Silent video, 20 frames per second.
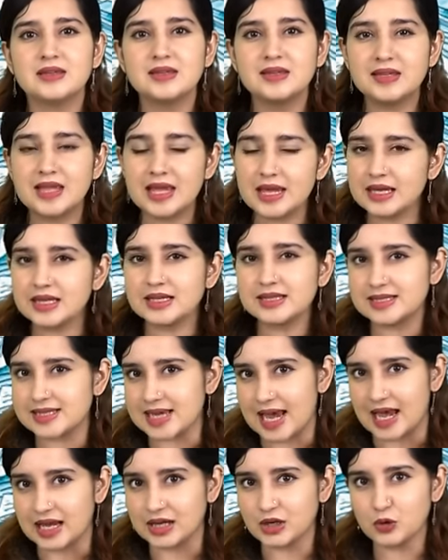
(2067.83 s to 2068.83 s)
Think
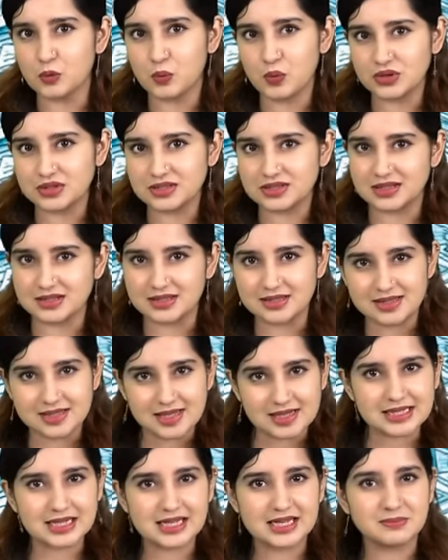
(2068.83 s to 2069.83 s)
Tank would
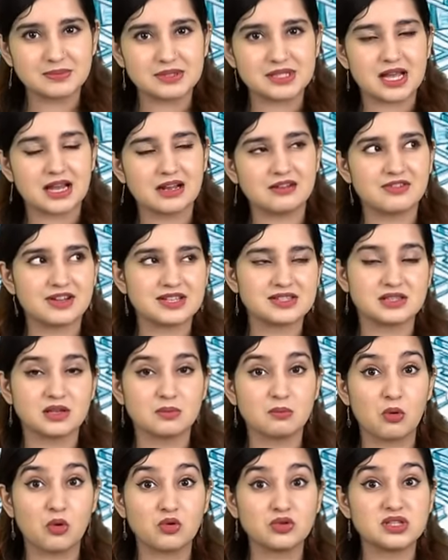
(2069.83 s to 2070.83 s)
consider himself as the
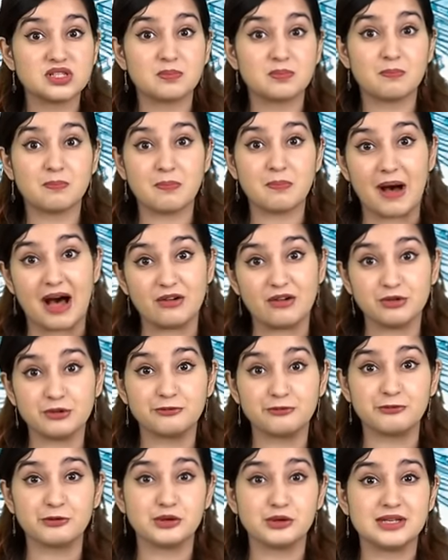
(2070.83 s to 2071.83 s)
most
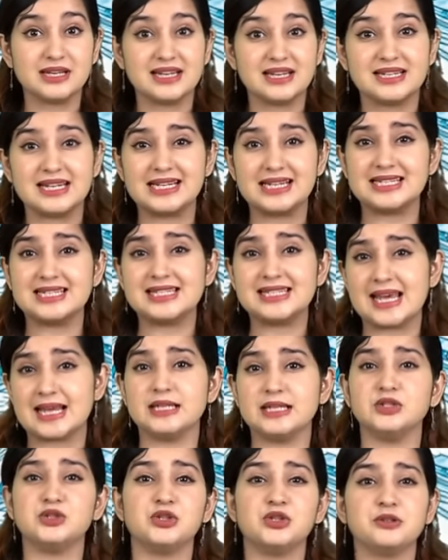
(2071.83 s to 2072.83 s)
powerful and
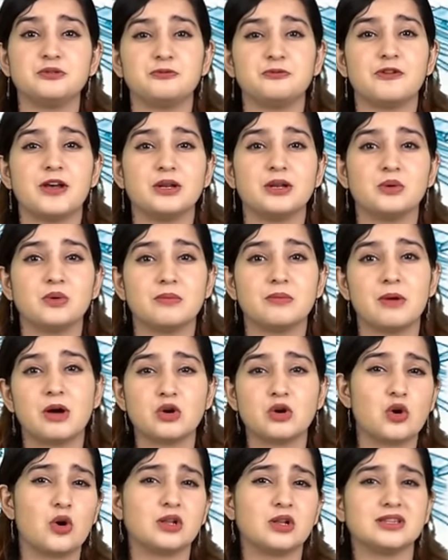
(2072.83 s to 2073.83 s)
intelligent fellow
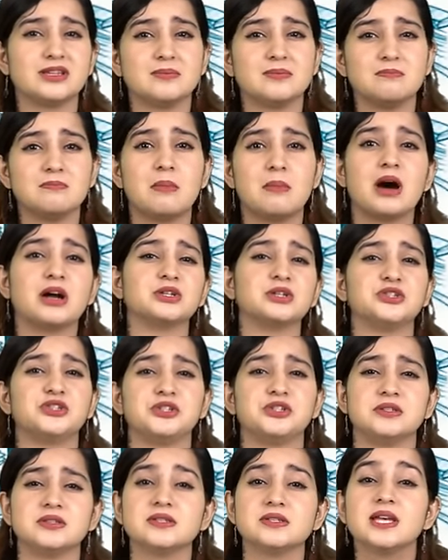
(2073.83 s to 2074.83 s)
among all the
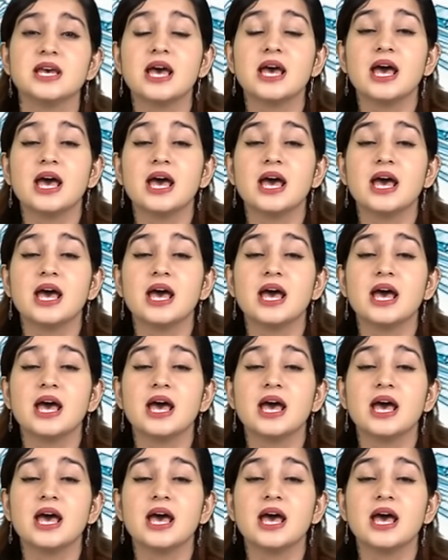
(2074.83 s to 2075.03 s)
Martians